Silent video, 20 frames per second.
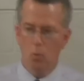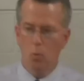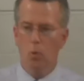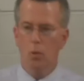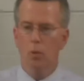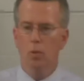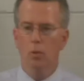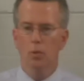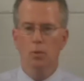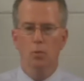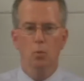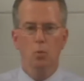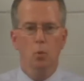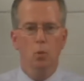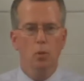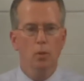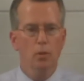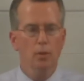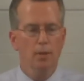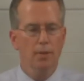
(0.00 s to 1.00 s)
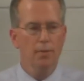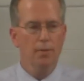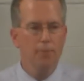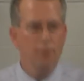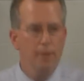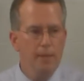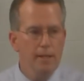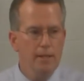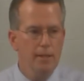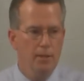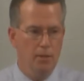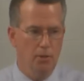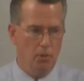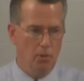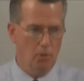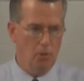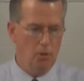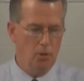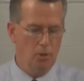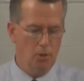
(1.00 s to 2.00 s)
world and worldly
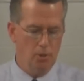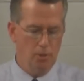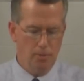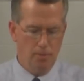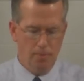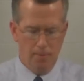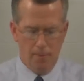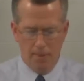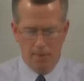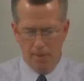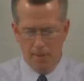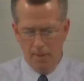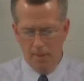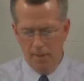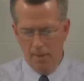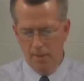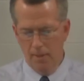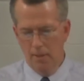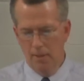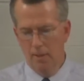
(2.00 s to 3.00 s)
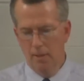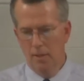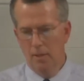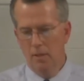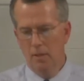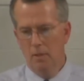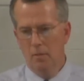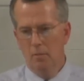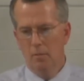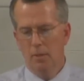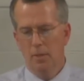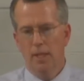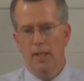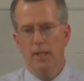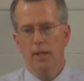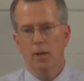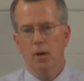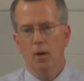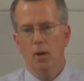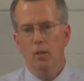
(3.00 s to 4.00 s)
things, but they
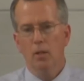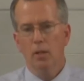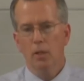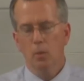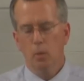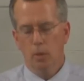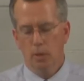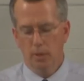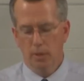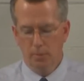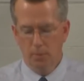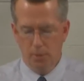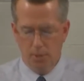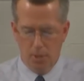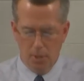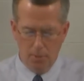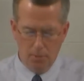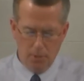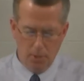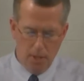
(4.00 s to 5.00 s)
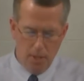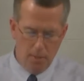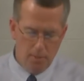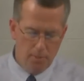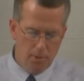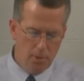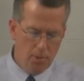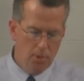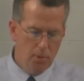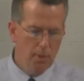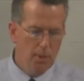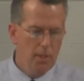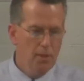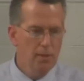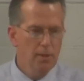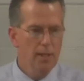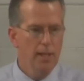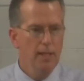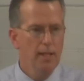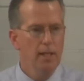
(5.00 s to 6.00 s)
can hardly work themselves up to do
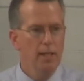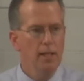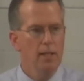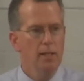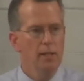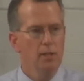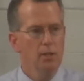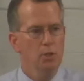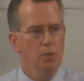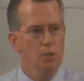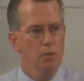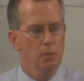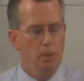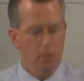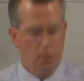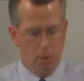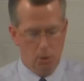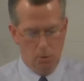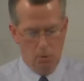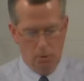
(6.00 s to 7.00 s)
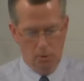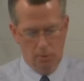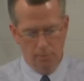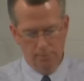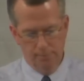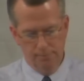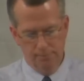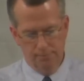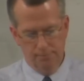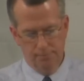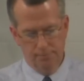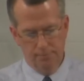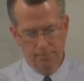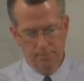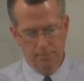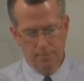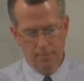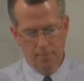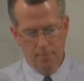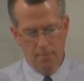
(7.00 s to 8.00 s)
anything spiritual.
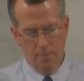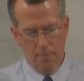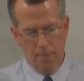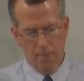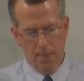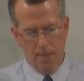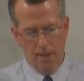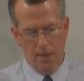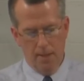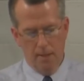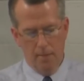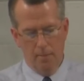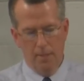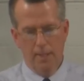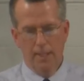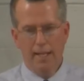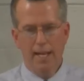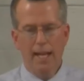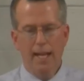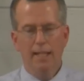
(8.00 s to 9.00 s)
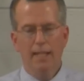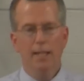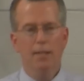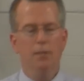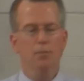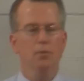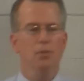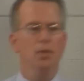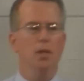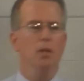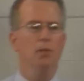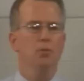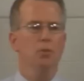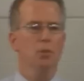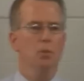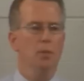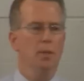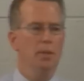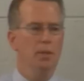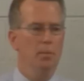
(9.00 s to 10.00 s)
I mean, they can't get themselves
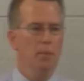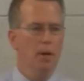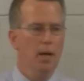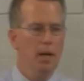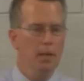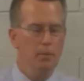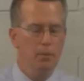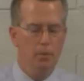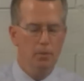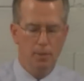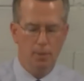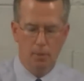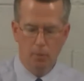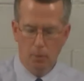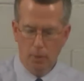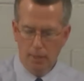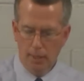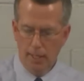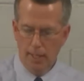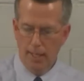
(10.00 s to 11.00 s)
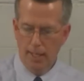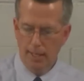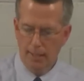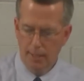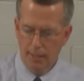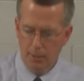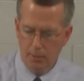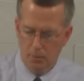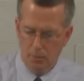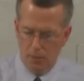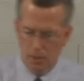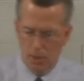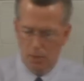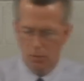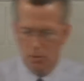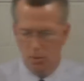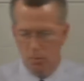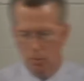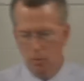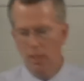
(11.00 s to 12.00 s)
to read the Bible. They really can't get
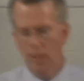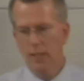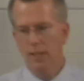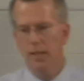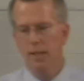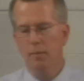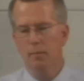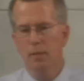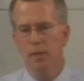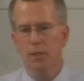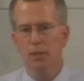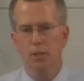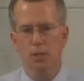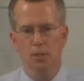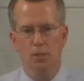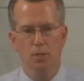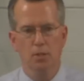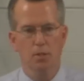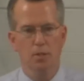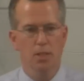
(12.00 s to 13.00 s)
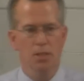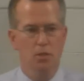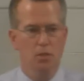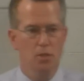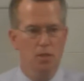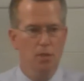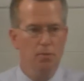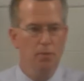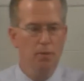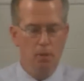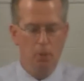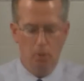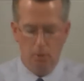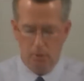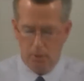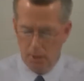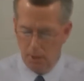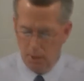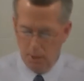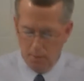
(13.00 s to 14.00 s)
themselves to pray that much. It's, a, it's
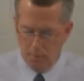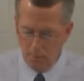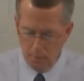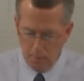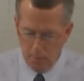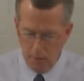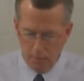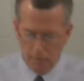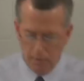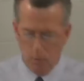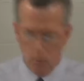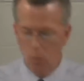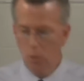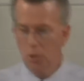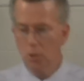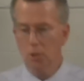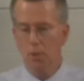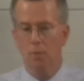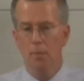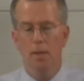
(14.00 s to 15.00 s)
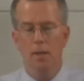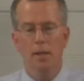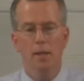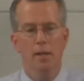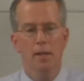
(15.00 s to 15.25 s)
difficult to come to public worship